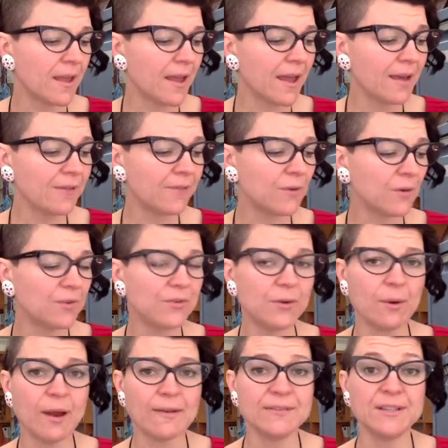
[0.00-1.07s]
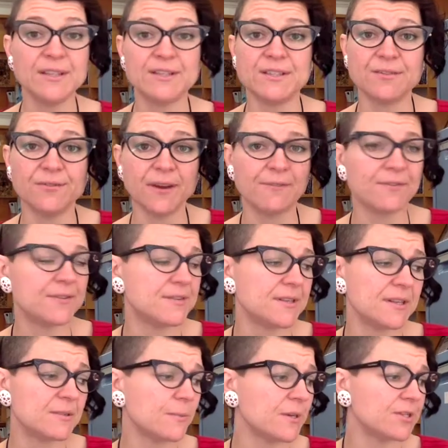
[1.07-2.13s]
And of course, you'll have a list of
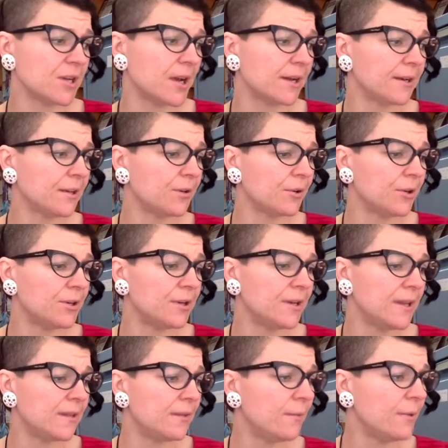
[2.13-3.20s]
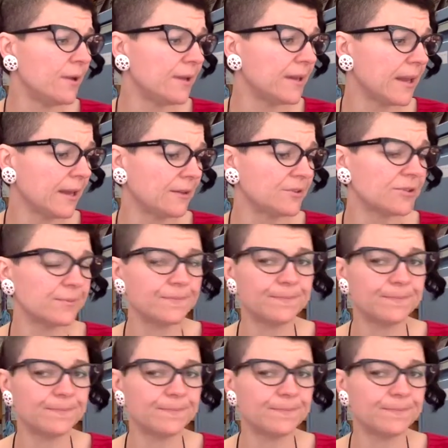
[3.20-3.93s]
references which aren't included in the word count.